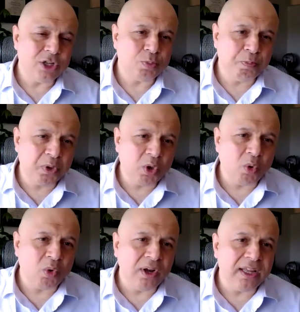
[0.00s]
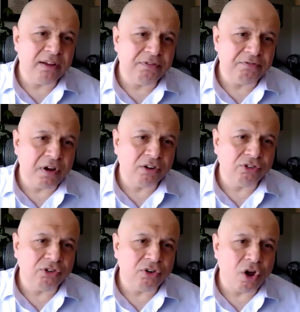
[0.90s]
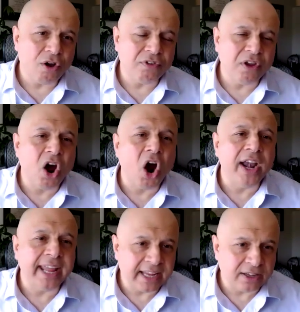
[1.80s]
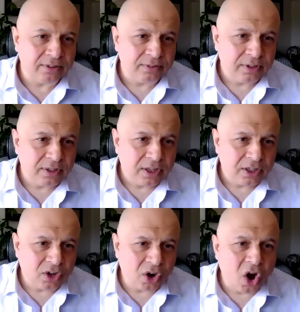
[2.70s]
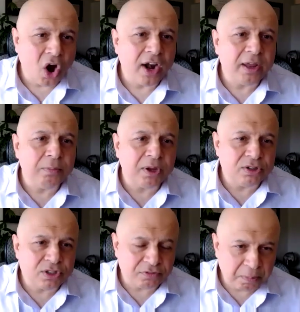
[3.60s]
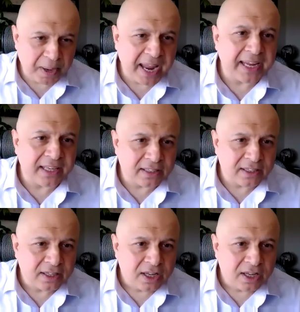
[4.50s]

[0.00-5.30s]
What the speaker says: It is purely a function of guarding. You're guarding because of pain.